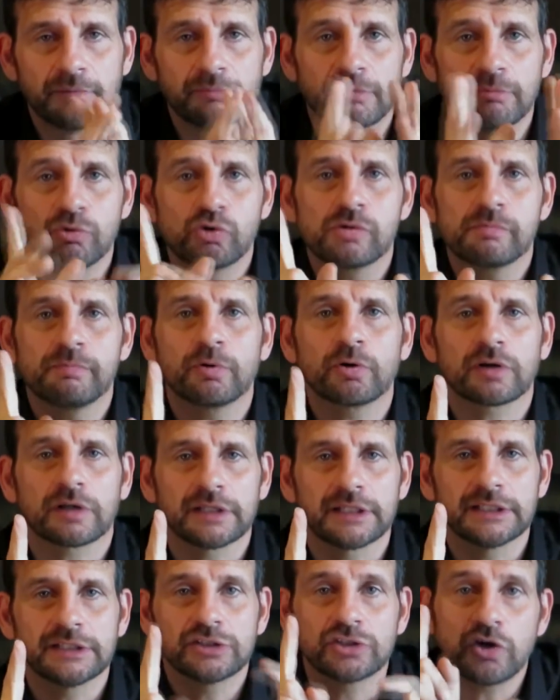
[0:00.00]
But more
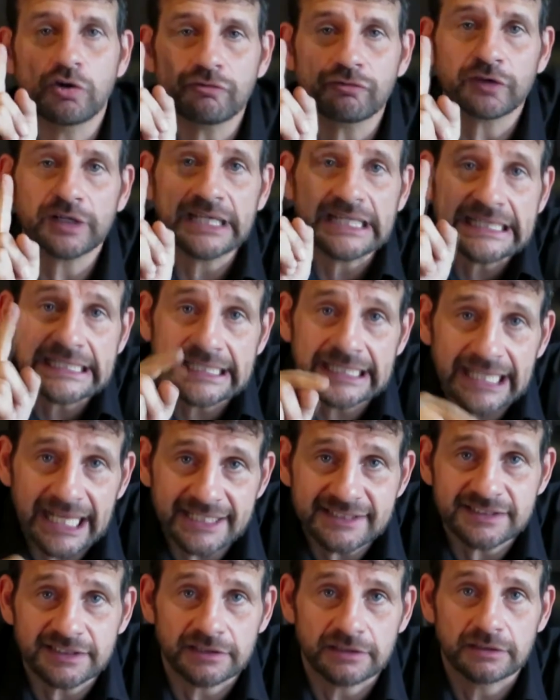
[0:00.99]
importantly, don't forget the
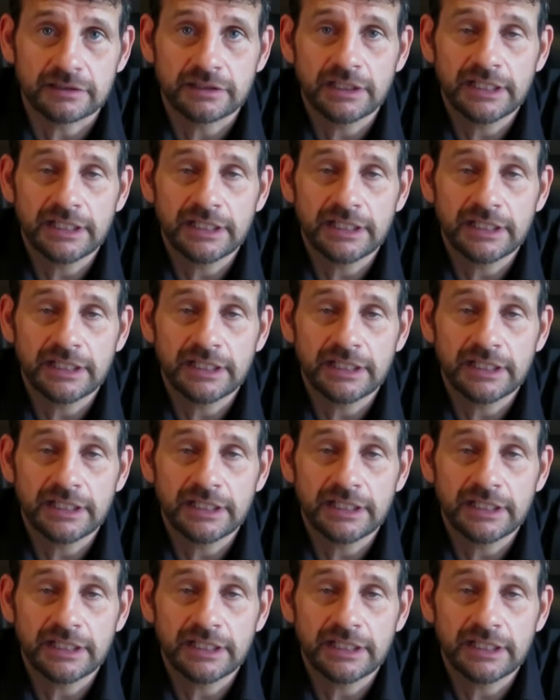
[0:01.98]
lesson.